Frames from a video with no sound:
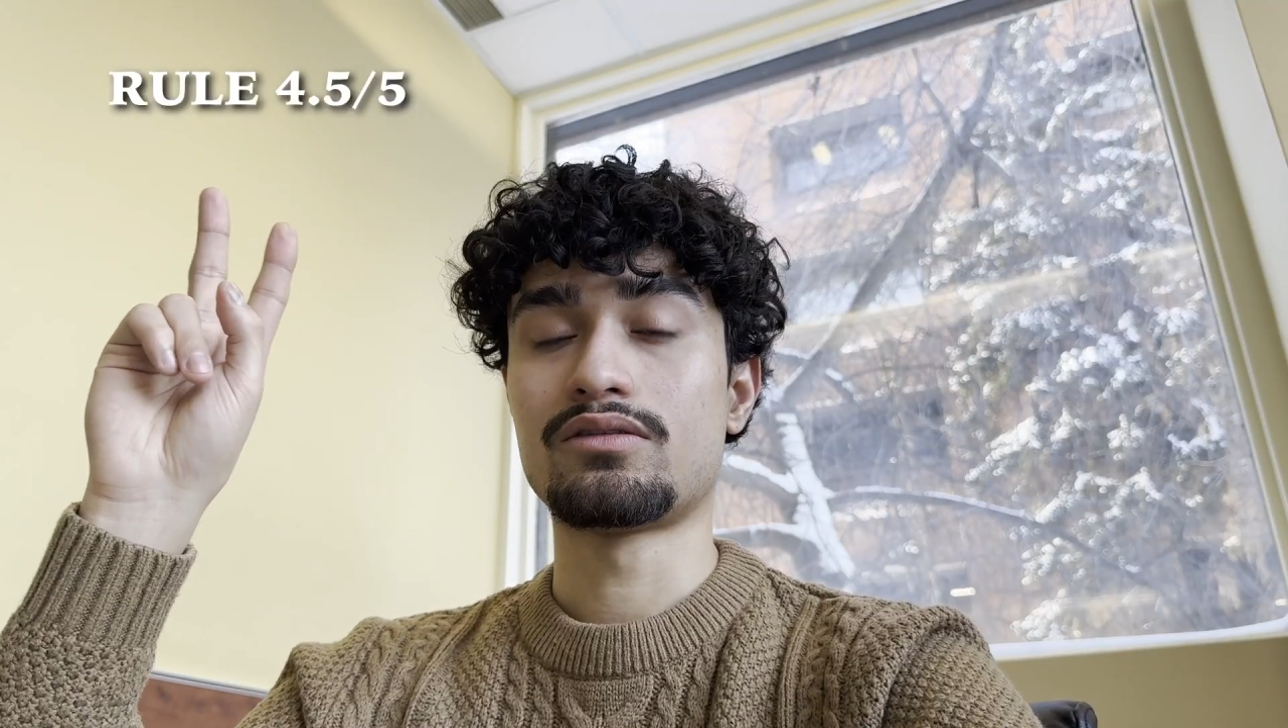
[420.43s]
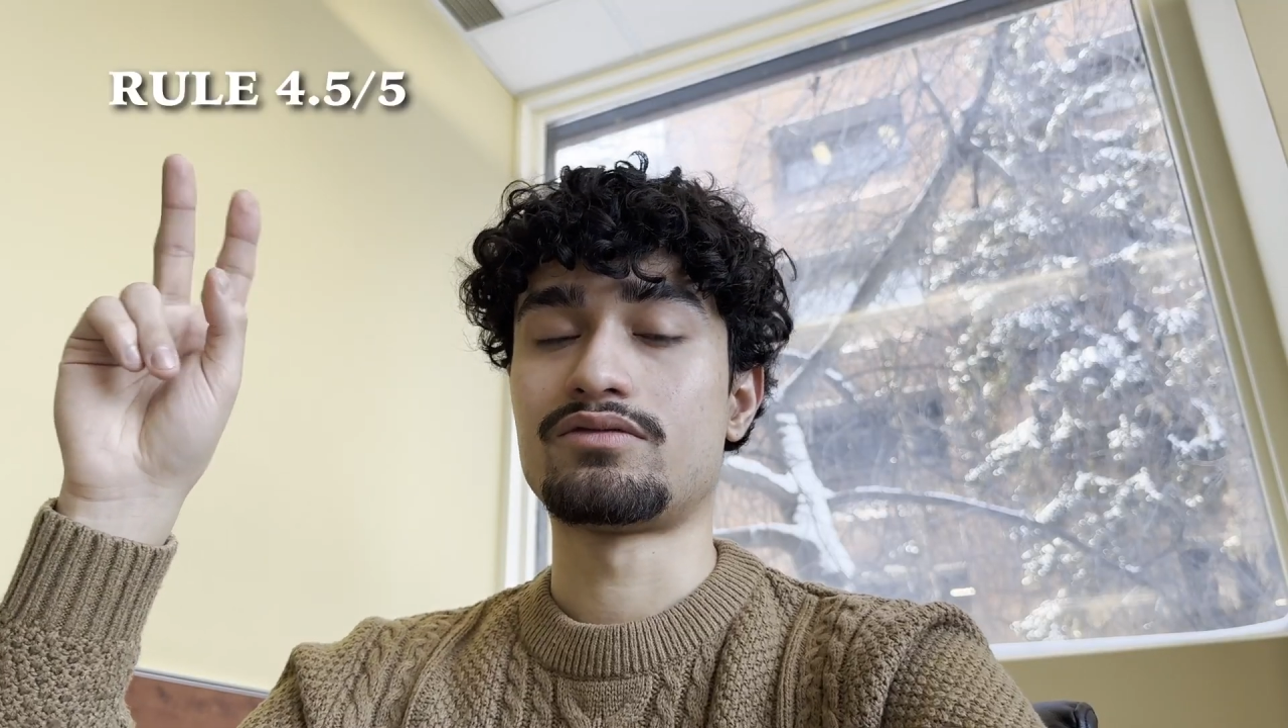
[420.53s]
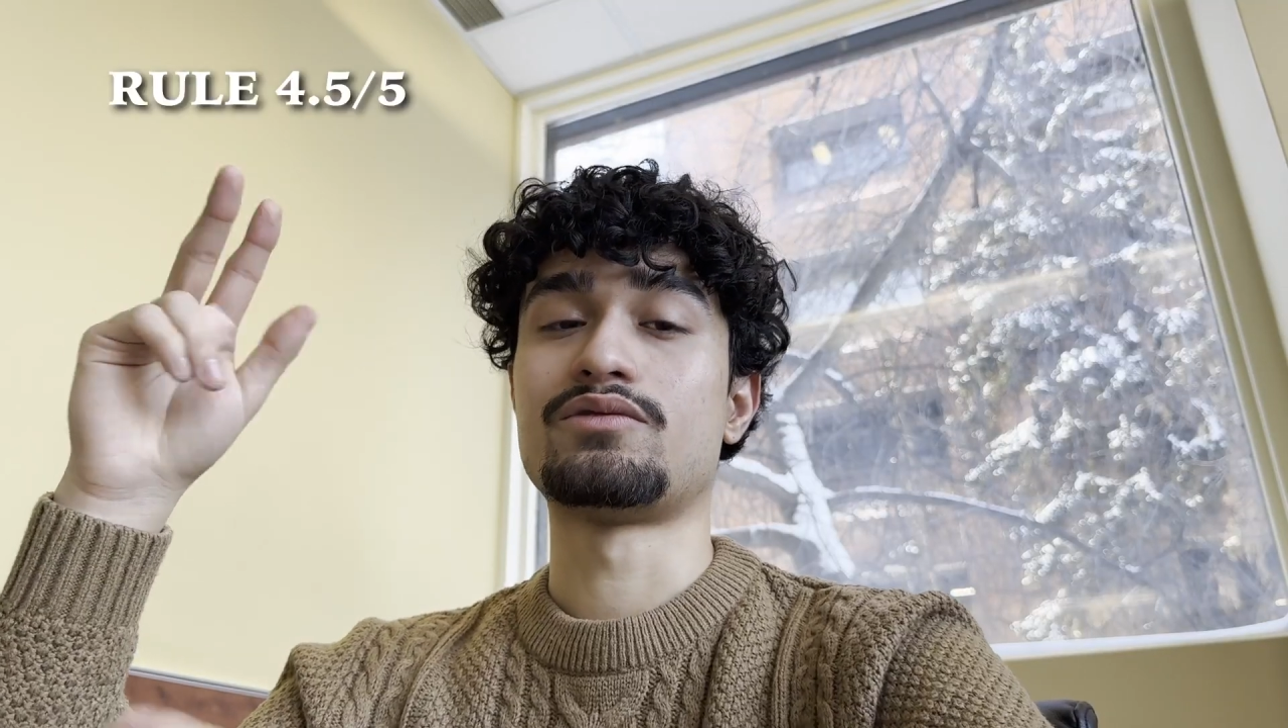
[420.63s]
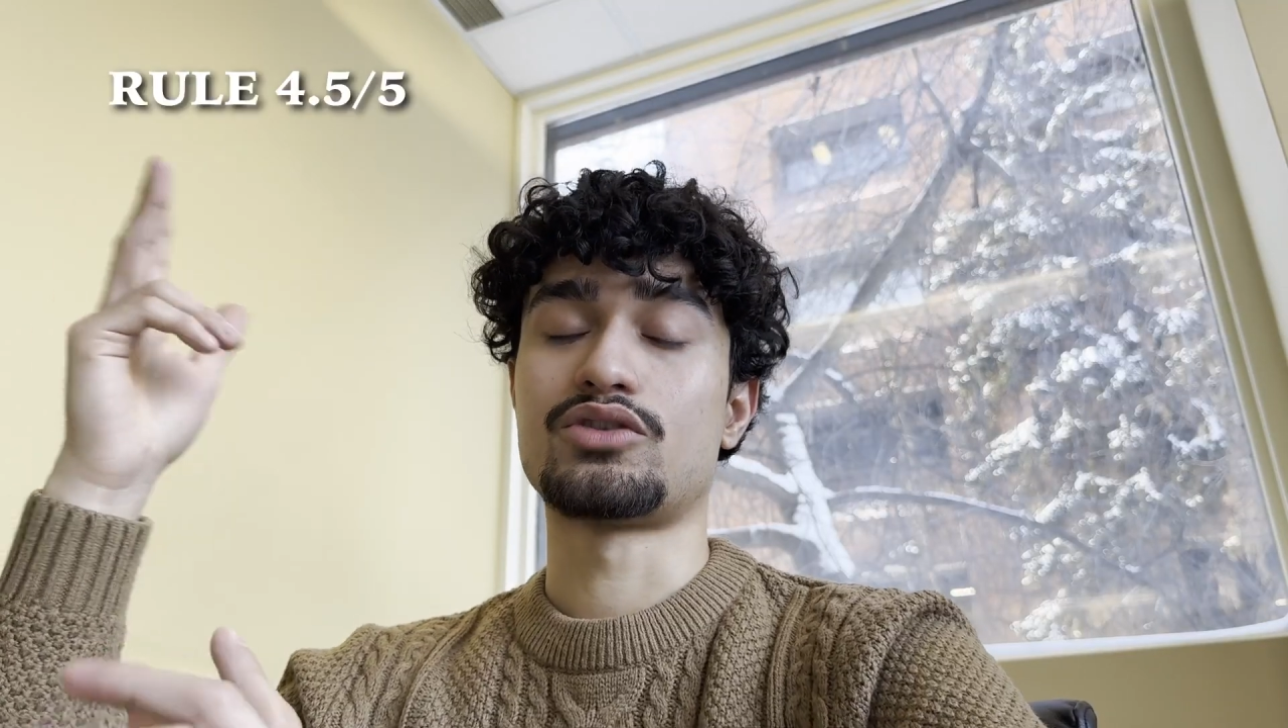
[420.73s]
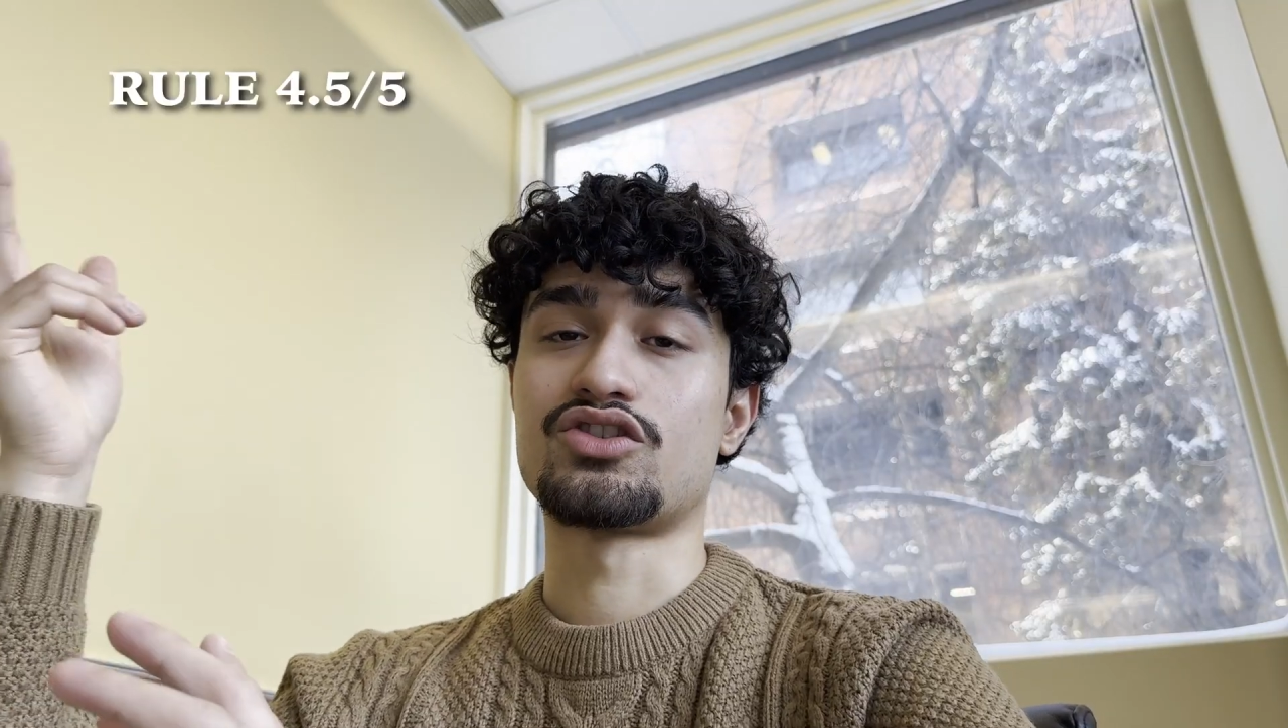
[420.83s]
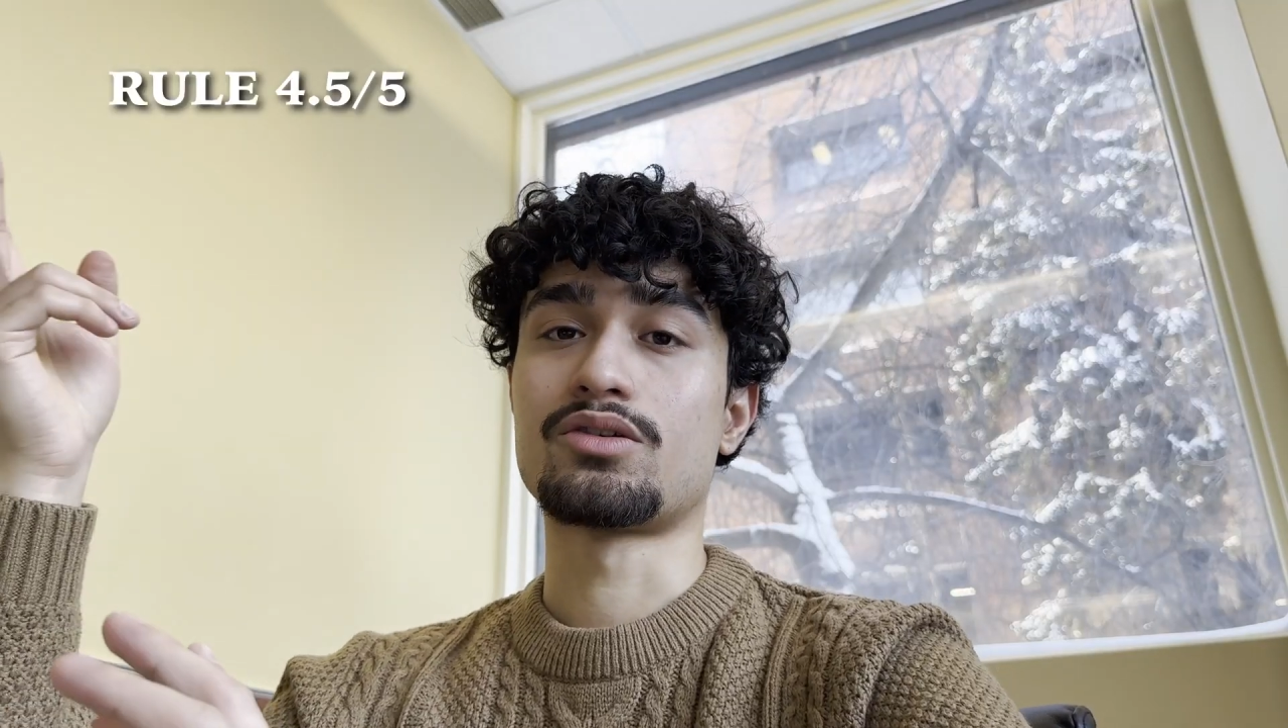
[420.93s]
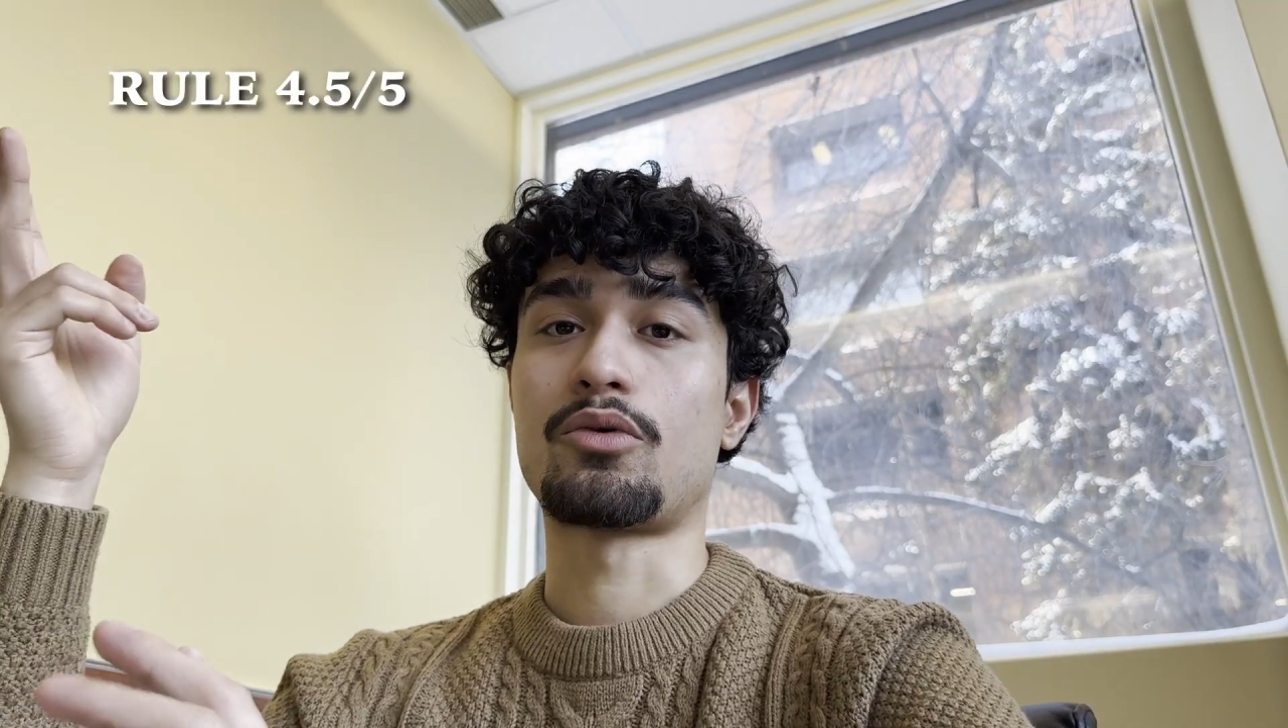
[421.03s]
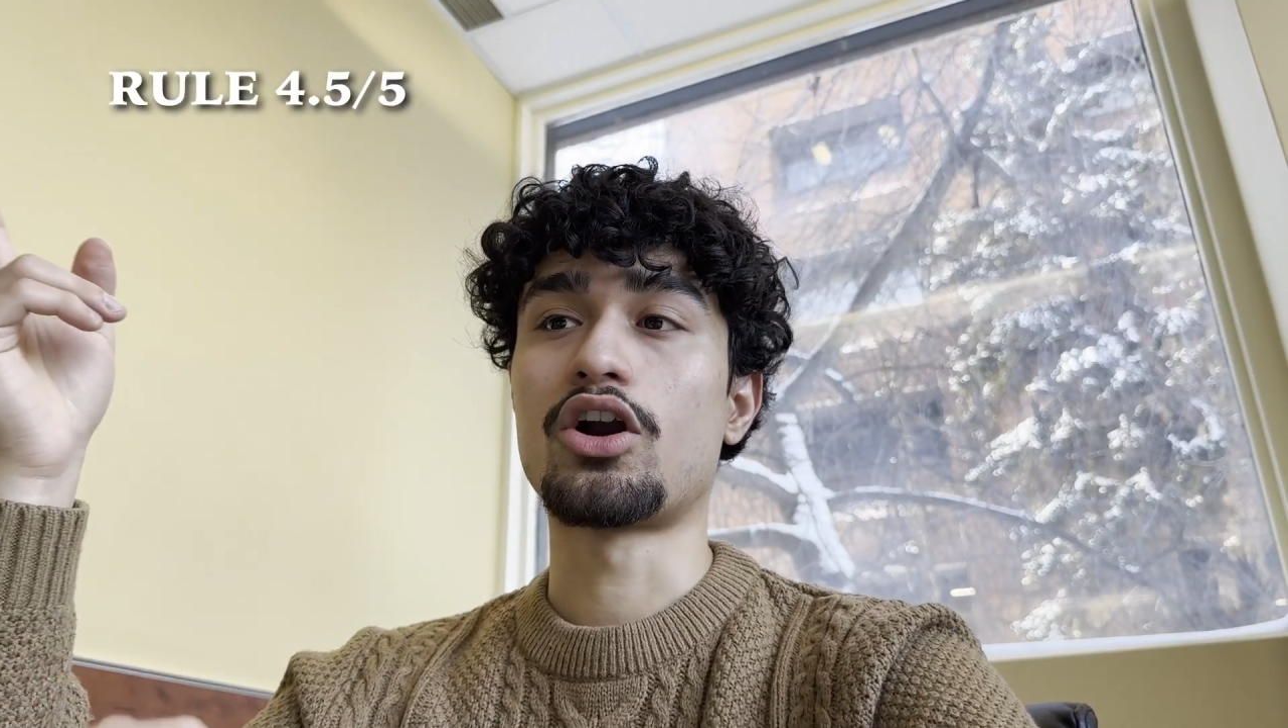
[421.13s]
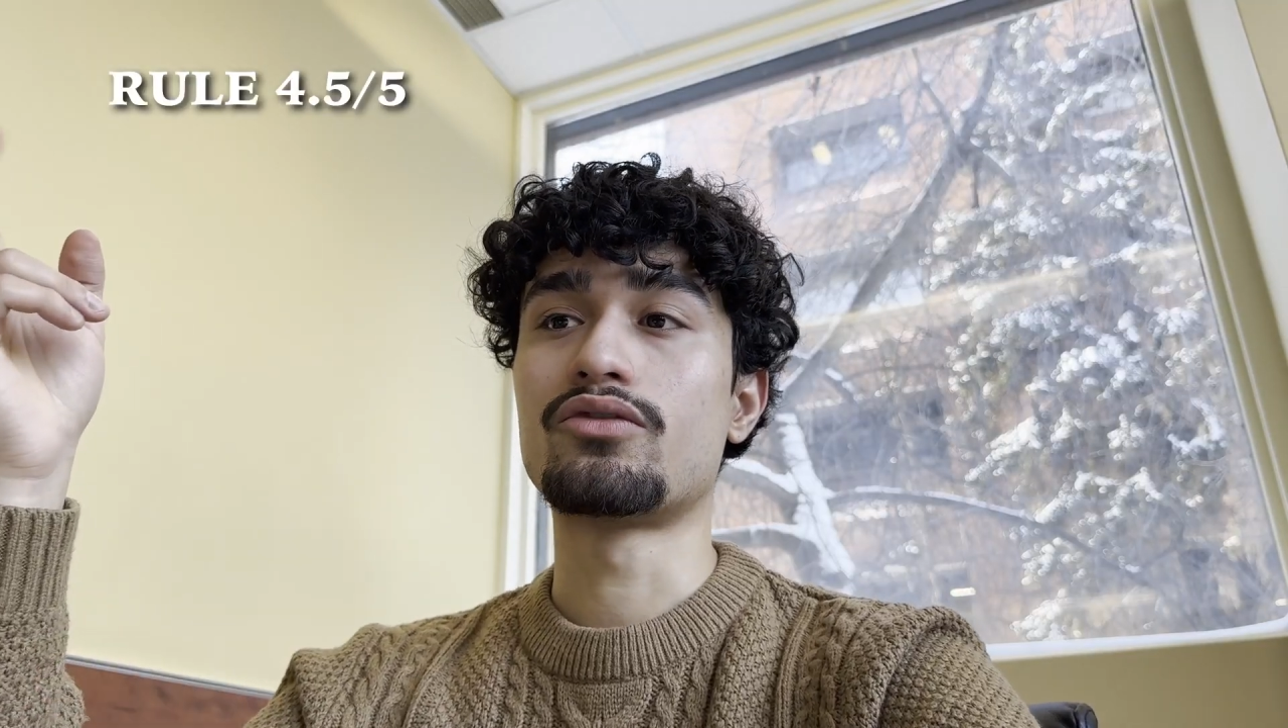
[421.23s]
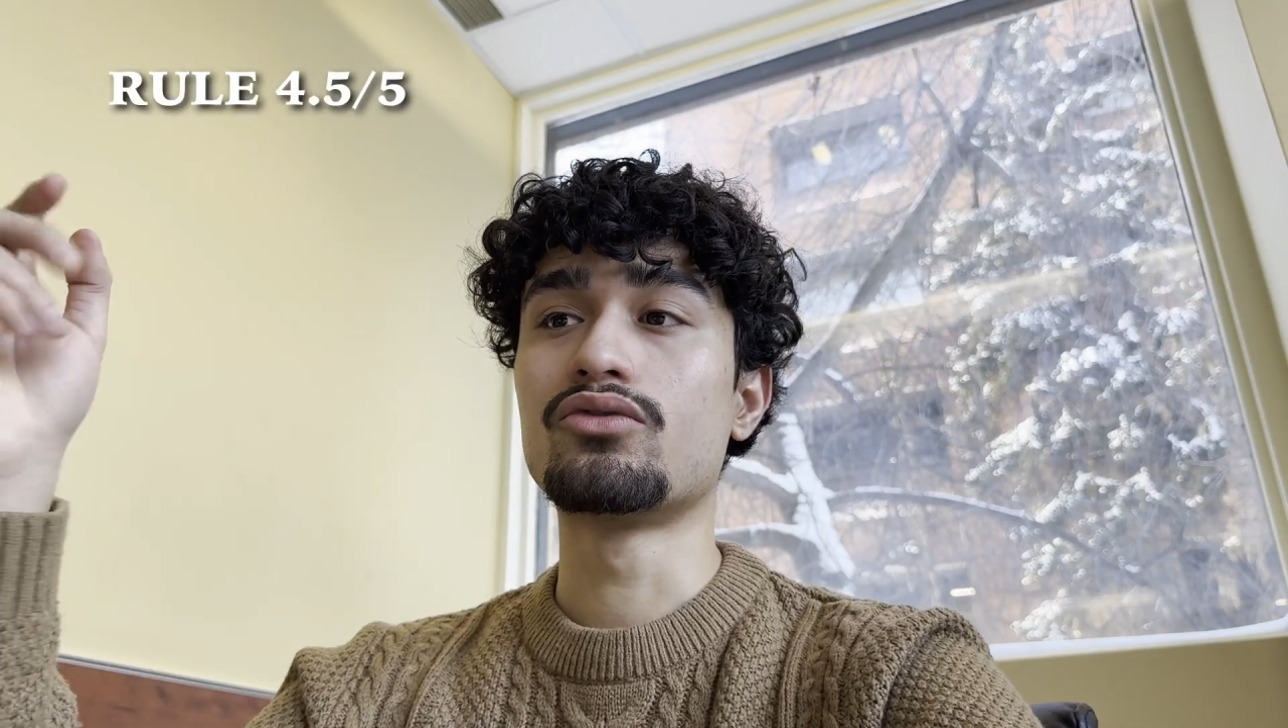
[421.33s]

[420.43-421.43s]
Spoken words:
which is a part